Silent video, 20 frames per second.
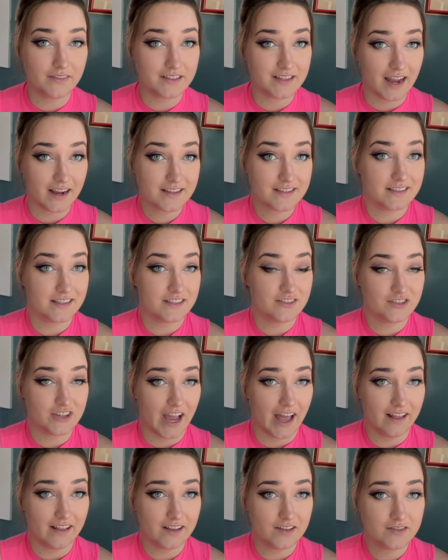decks in this
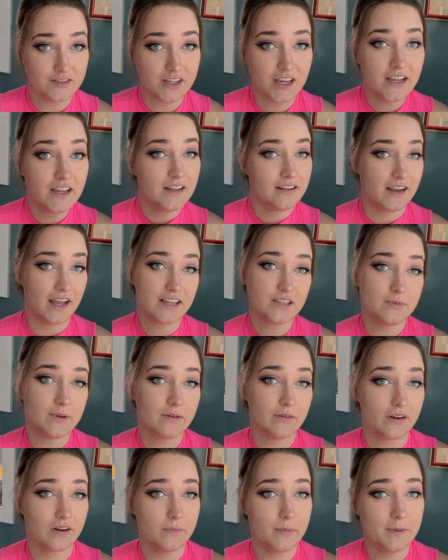challenge. Next week,
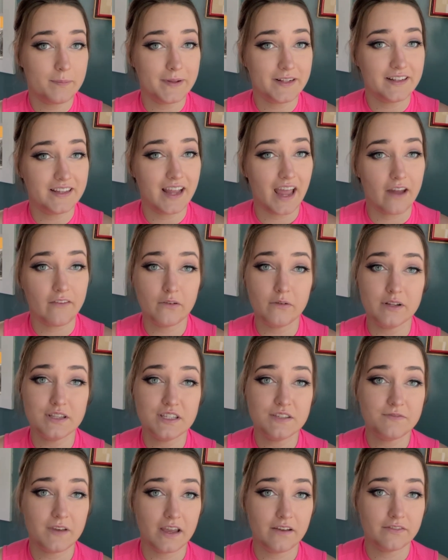we're going to be building
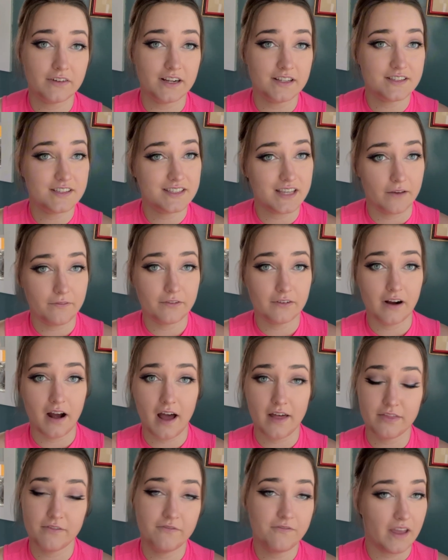everyone's favorite
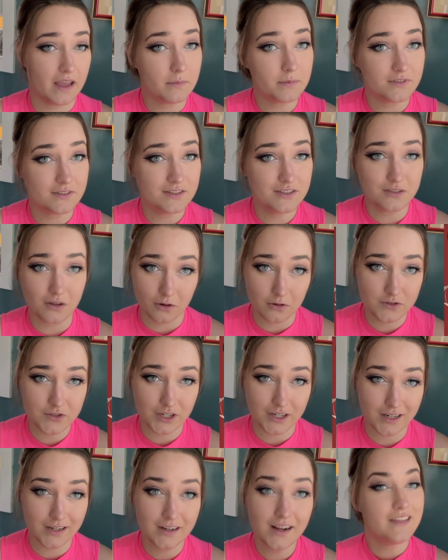Sephiroth Fabled
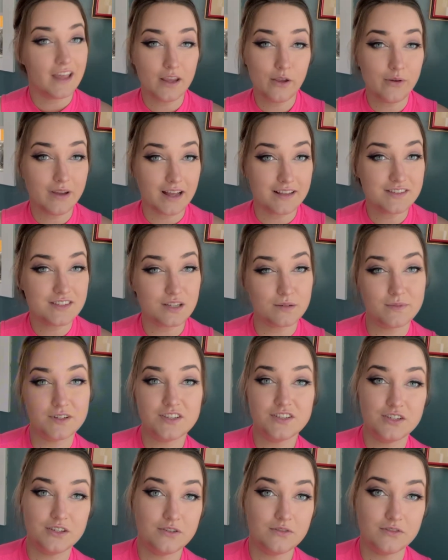Soldier. Thank you again so
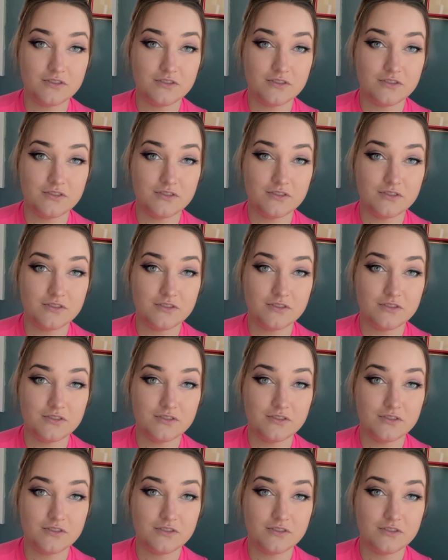much to